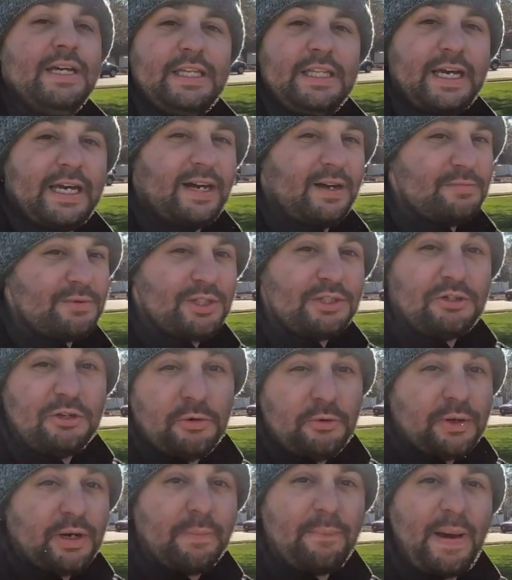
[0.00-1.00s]
It comes
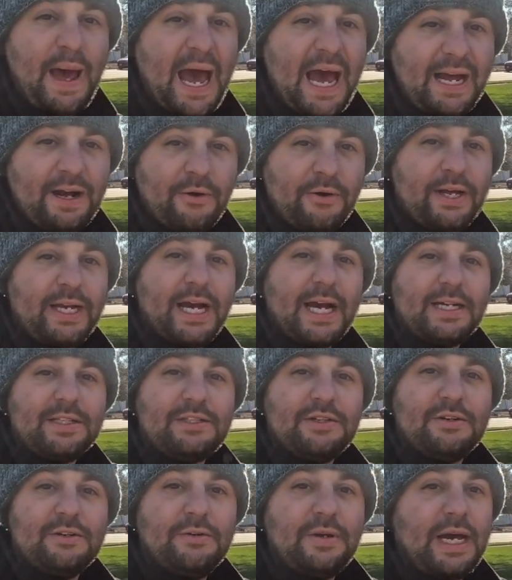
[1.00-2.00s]
two in a pack, all you gotta
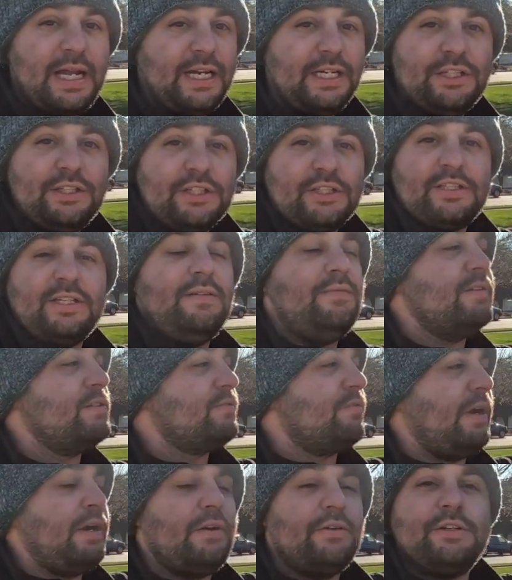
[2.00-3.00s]
do, and then you just leave
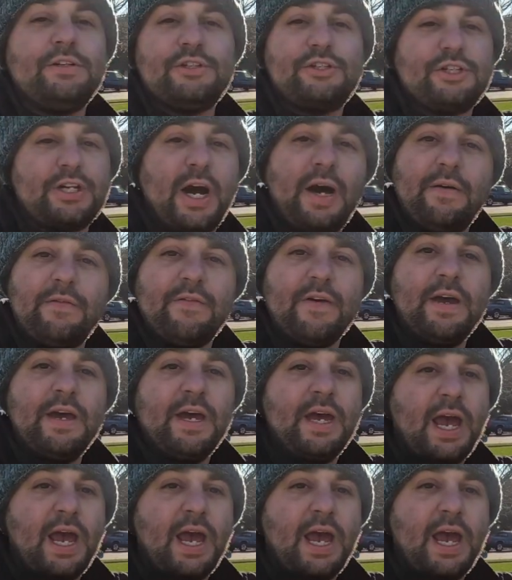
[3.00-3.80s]
this right on your shelf.